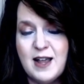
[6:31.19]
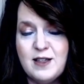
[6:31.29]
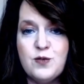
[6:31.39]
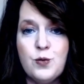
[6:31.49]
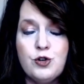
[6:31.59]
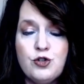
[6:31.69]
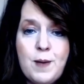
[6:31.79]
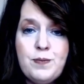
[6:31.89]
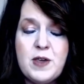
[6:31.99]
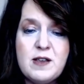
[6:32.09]
Again, these weren't
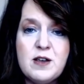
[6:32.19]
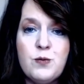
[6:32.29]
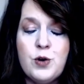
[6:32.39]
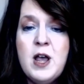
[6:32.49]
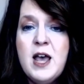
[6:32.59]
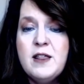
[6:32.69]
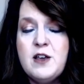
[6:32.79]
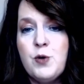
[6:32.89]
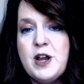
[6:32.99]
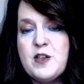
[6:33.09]
Trump things. These were,
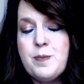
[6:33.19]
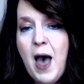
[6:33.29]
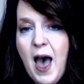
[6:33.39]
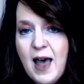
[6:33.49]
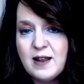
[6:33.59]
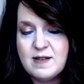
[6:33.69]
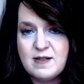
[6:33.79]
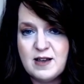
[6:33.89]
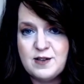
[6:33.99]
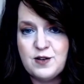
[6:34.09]
these were his
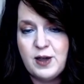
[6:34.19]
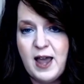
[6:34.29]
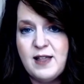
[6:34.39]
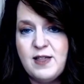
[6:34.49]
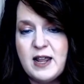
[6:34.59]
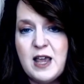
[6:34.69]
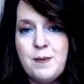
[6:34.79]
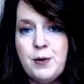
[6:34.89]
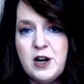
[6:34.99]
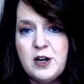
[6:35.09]
policies, okay, that
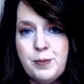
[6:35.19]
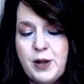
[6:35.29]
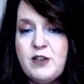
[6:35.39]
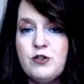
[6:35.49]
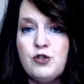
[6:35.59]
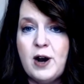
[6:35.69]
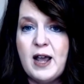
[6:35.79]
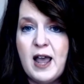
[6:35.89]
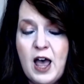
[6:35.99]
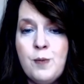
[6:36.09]
he put into place to try
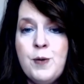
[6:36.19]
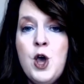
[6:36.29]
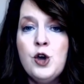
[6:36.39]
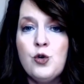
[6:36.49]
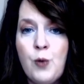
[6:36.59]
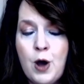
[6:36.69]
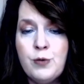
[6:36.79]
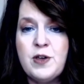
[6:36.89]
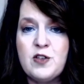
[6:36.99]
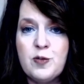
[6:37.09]
to help
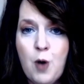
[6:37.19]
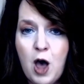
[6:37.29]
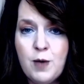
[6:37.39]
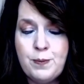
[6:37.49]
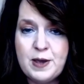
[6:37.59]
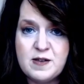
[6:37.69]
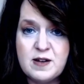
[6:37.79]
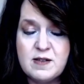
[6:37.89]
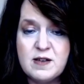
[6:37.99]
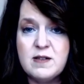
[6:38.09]
growth in small
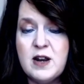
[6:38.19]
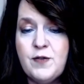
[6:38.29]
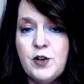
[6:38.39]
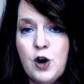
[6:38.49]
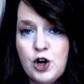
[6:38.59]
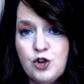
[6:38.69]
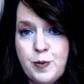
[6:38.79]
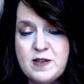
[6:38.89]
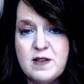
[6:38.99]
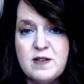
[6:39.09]
businesses and even
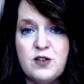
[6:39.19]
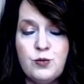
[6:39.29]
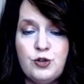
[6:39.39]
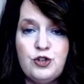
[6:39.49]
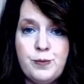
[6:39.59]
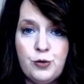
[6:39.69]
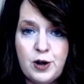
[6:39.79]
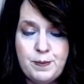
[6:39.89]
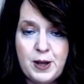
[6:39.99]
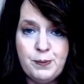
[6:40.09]
large businesses which
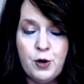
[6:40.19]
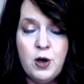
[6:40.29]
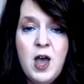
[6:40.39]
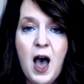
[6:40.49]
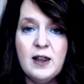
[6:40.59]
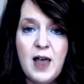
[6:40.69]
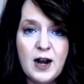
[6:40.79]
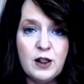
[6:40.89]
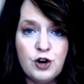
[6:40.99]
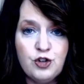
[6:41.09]
employ people. A
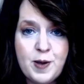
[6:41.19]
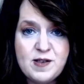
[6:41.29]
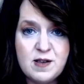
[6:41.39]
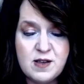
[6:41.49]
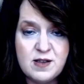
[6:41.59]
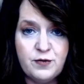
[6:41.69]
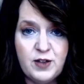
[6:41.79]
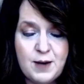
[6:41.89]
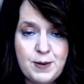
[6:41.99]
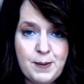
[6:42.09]
lot of large businesses
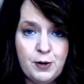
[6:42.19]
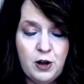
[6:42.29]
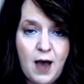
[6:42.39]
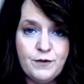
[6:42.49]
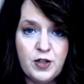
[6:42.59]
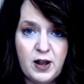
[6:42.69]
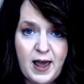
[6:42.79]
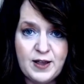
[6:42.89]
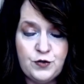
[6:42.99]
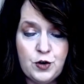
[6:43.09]
have laid people off in the
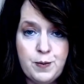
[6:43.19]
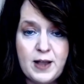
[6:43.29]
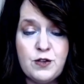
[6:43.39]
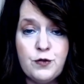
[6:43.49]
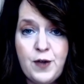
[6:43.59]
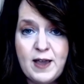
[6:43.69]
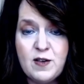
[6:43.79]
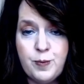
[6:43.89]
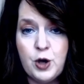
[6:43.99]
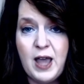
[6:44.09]
last few months.
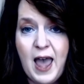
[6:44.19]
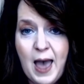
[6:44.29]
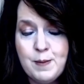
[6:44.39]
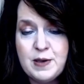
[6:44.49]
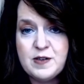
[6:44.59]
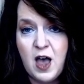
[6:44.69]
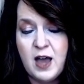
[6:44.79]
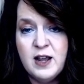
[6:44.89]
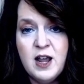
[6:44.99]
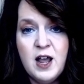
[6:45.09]
Facebook,
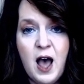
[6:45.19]
Amazon.